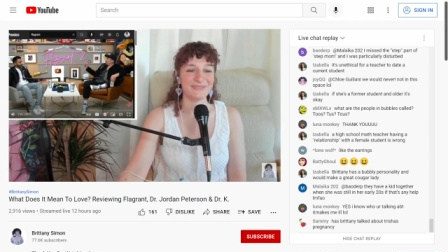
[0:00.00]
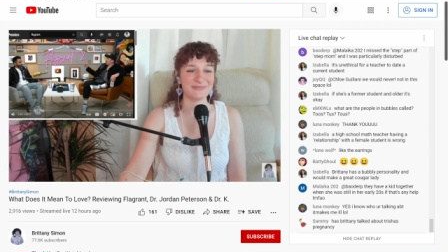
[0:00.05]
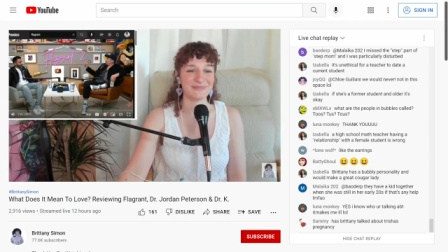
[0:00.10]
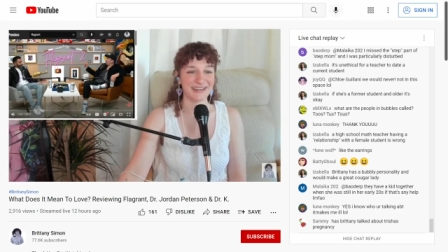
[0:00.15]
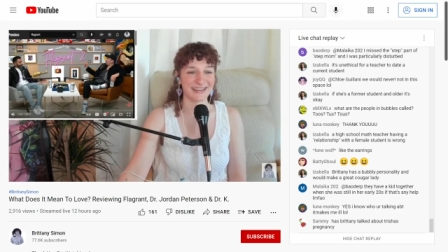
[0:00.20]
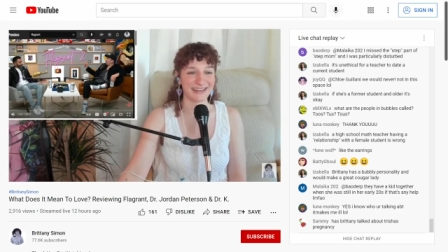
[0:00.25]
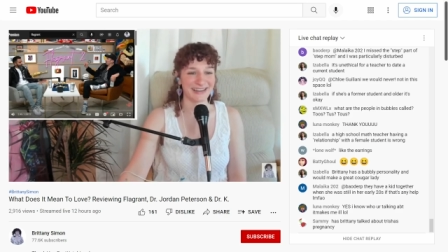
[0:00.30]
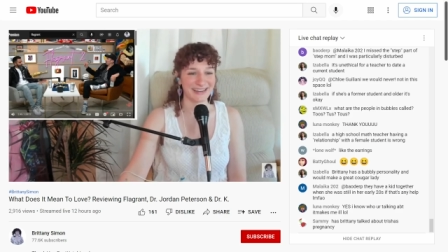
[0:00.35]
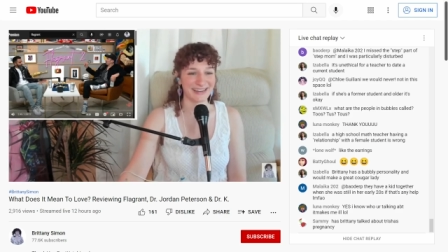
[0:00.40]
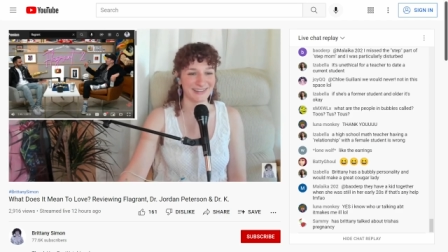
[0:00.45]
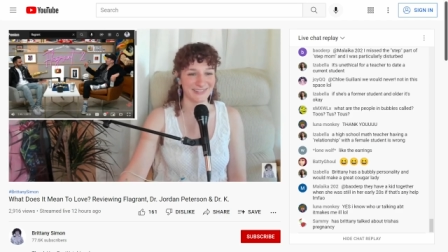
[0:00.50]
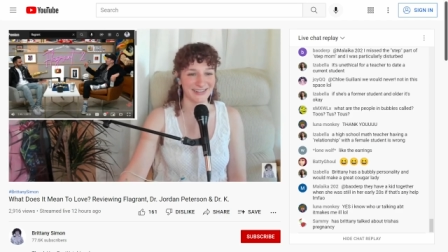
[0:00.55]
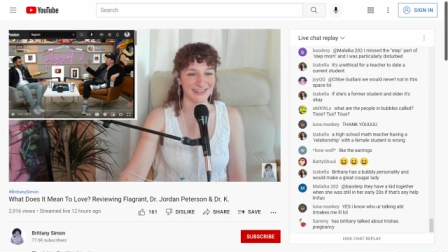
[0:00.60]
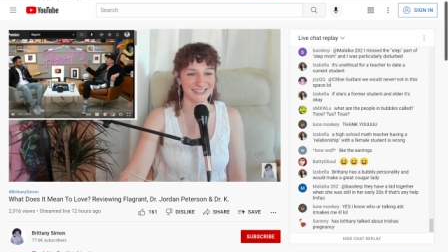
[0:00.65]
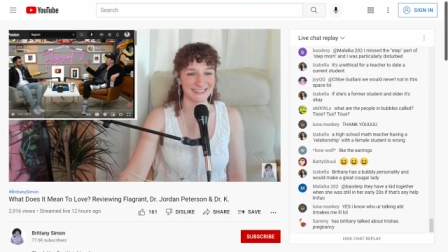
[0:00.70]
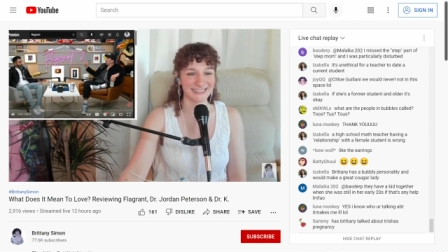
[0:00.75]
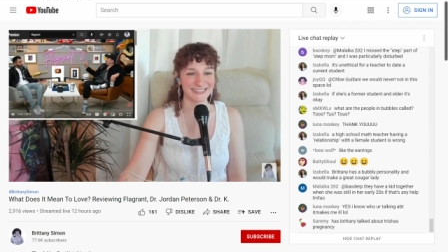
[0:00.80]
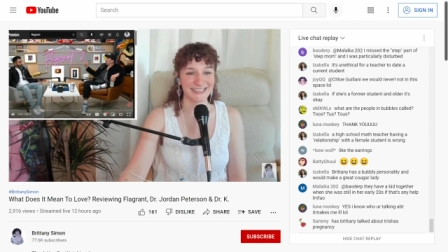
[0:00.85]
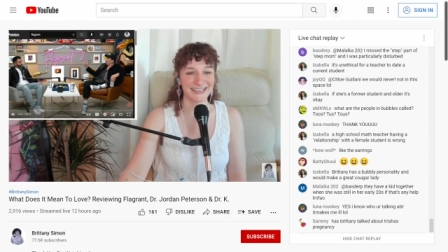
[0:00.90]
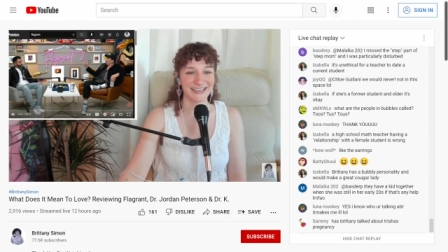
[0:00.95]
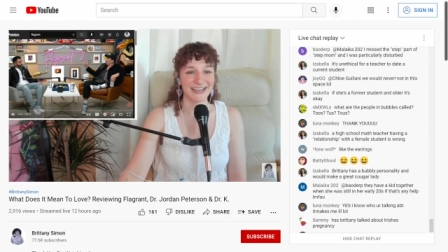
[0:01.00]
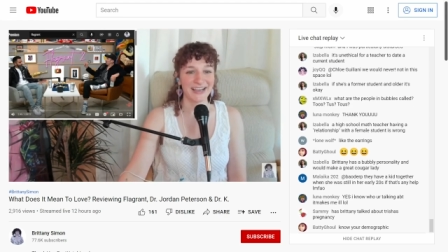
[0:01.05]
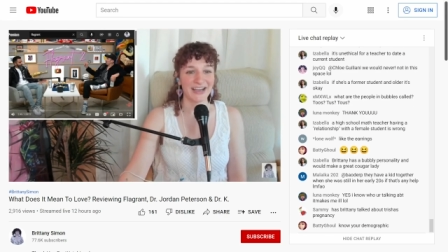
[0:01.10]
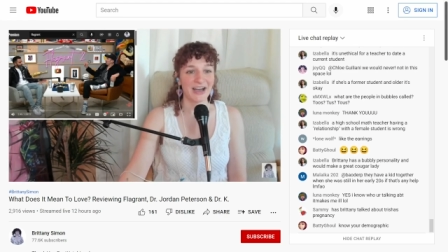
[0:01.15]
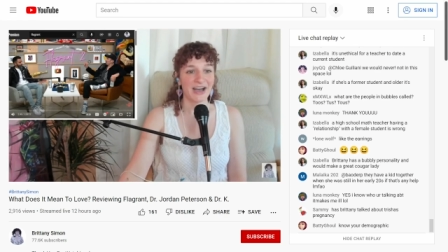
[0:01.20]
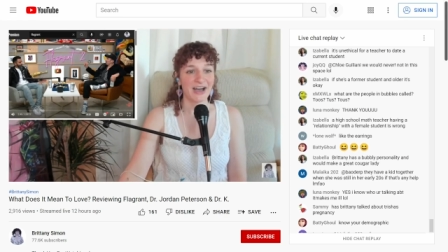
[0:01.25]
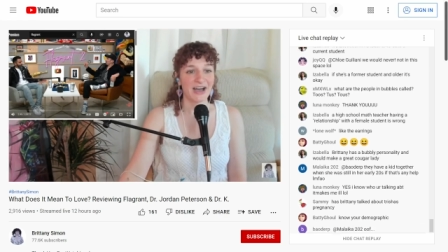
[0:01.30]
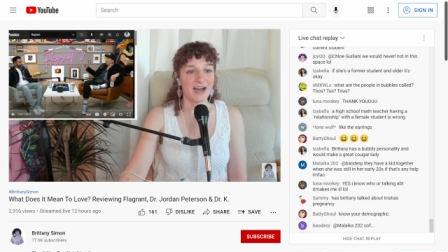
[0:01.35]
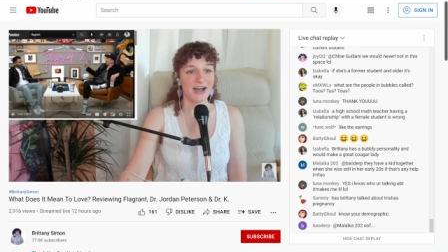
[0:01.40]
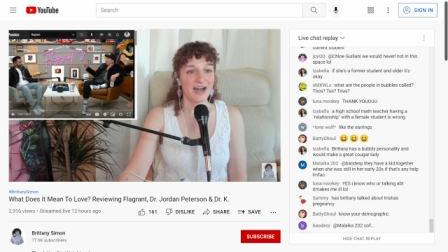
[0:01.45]
but, anyways.
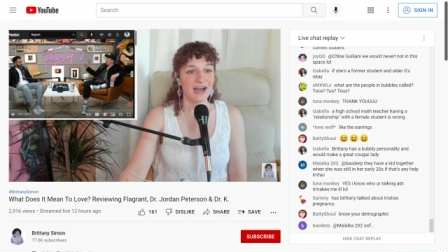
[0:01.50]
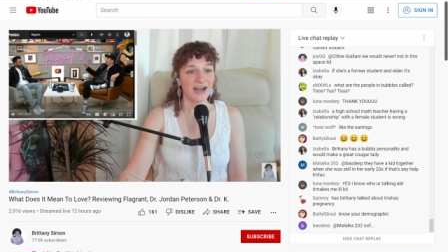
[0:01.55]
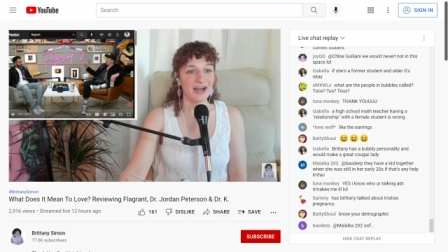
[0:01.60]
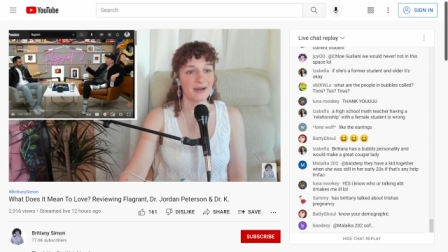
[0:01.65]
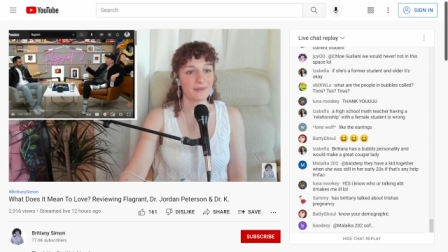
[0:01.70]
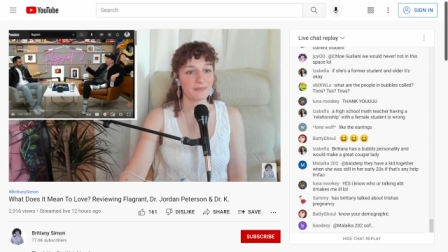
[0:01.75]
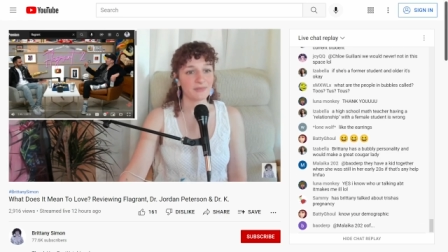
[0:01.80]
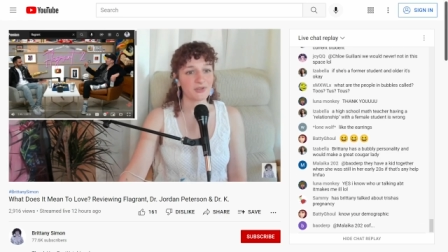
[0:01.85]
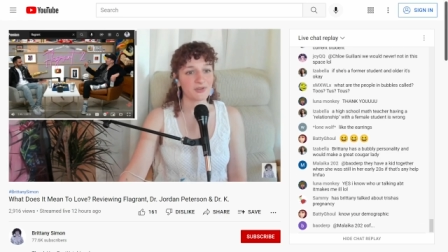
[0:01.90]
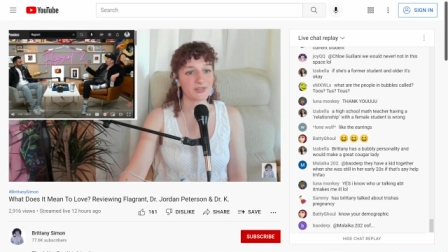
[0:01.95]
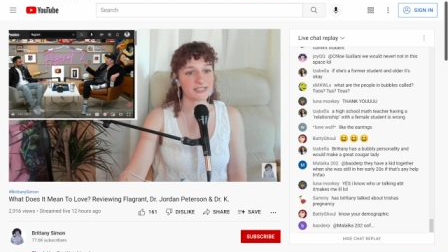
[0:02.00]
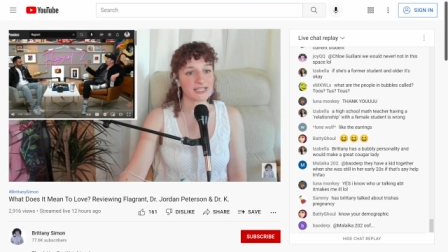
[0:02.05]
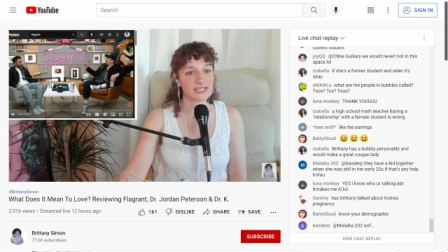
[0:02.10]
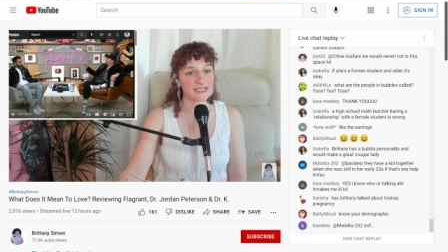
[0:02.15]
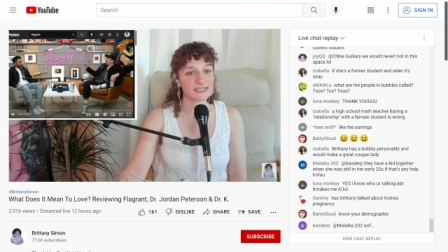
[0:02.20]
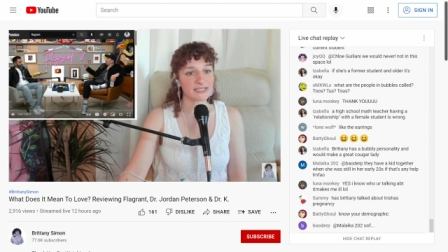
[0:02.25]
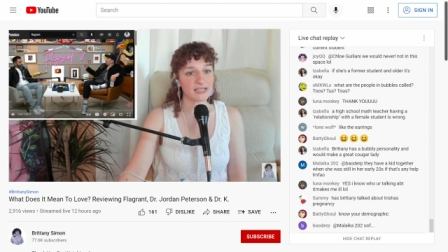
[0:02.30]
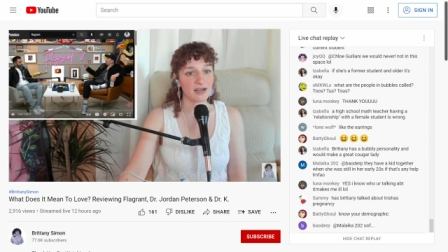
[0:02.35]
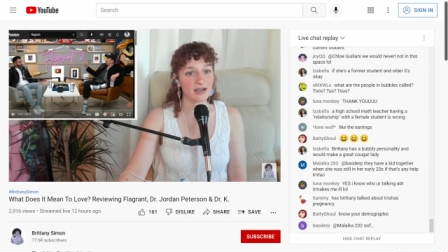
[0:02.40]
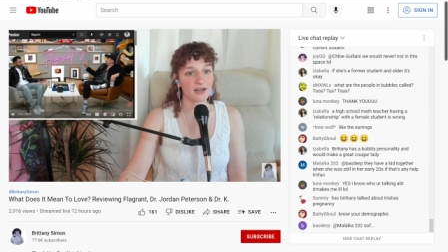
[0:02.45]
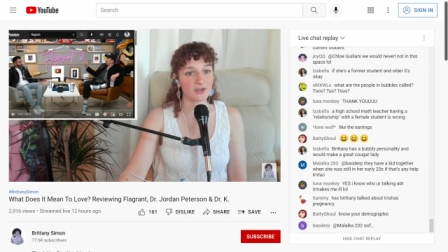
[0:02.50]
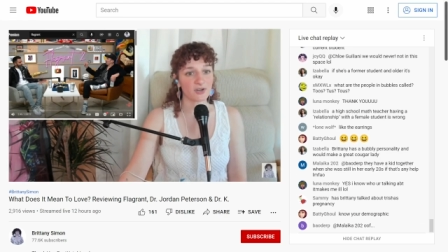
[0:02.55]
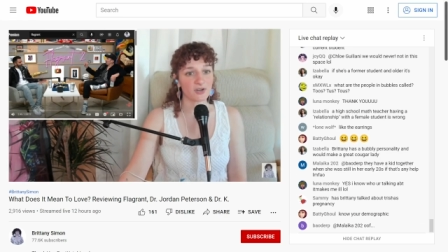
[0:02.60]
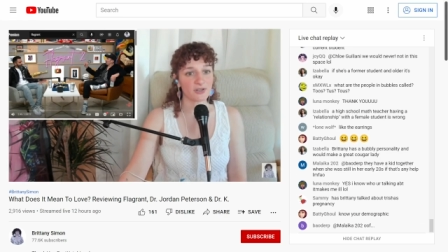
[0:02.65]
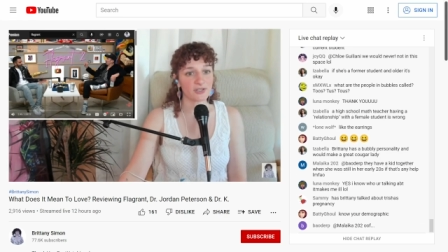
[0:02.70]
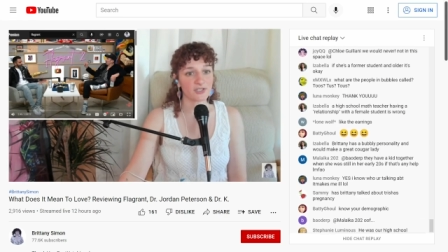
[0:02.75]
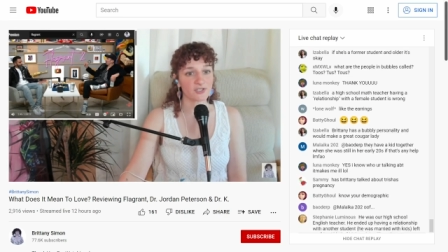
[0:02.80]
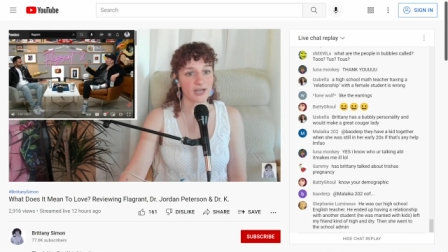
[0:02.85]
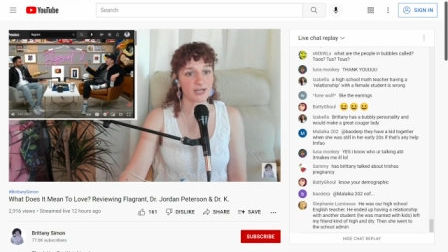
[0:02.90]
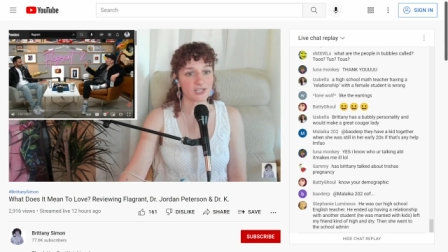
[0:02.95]
Um, Luna says, a uh,
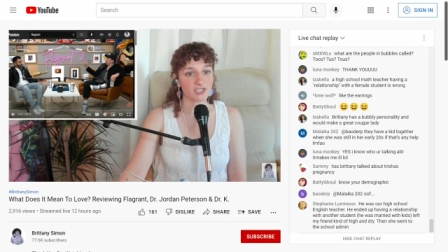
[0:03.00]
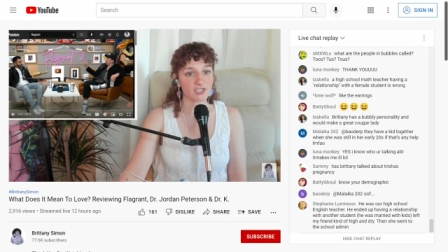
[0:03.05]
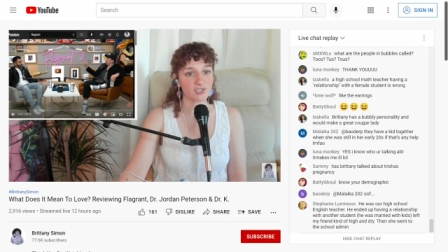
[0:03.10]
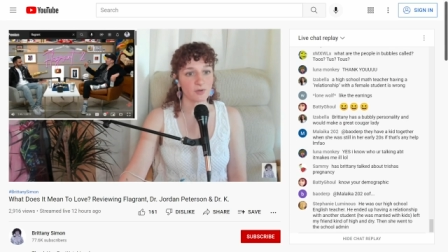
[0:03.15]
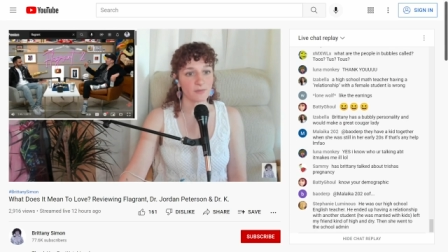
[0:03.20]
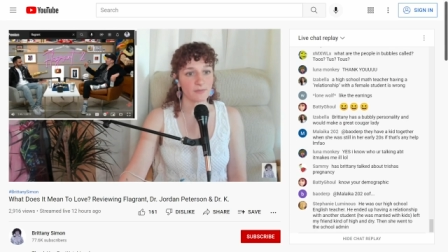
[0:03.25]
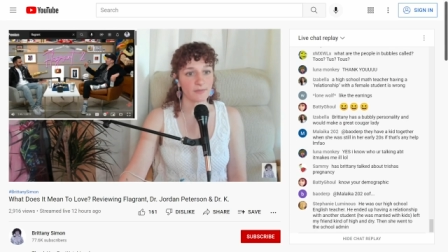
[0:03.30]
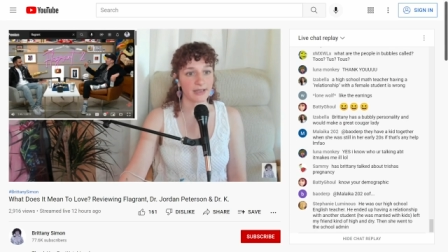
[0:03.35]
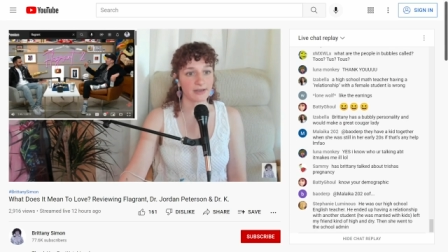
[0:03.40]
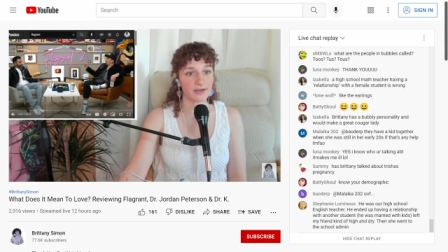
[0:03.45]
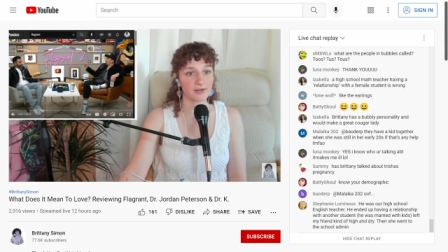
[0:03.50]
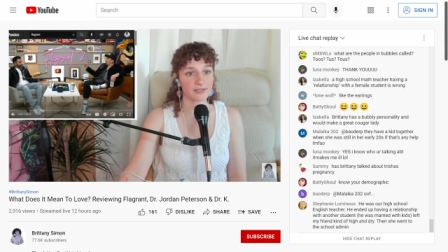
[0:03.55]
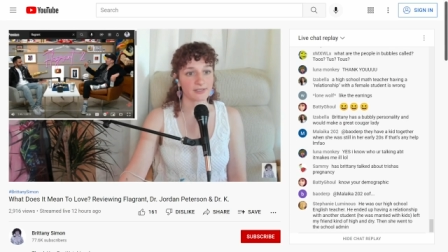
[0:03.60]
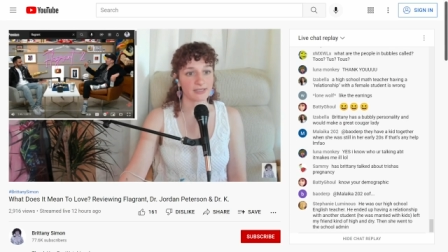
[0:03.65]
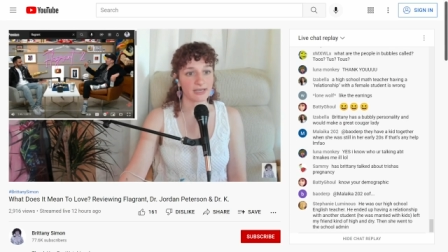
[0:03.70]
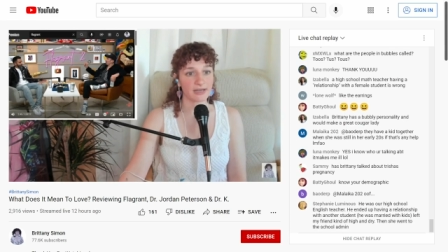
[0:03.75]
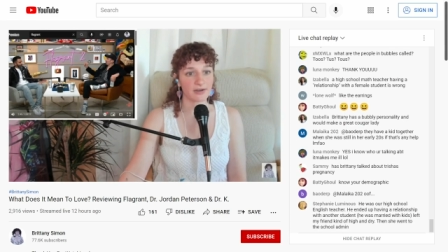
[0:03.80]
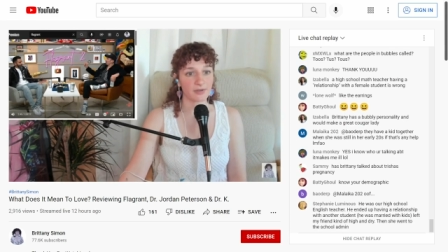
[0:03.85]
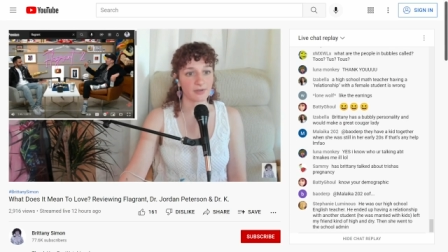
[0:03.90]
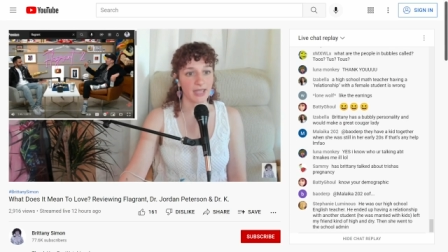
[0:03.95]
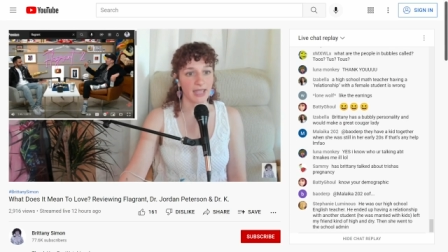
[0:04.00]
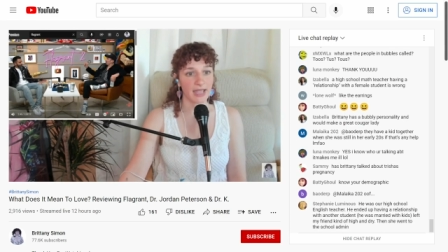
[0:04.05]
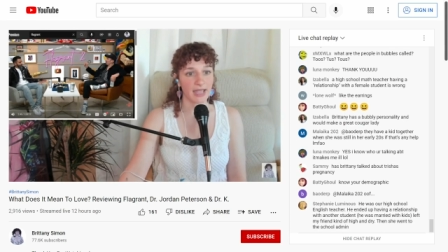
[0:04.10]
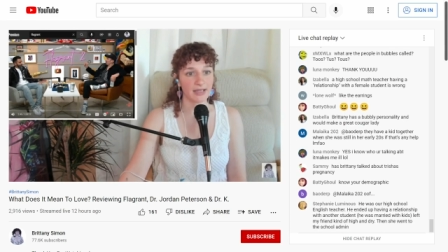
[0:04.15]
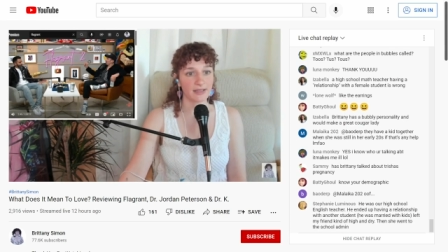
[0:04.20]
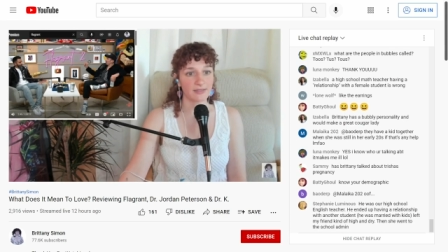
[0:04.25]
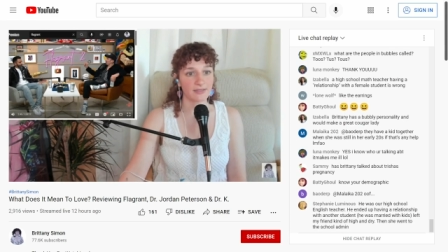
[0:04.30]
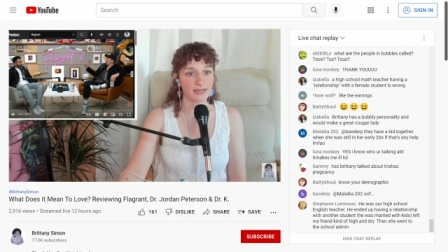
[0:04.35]
girl attraction to a minor is not okay.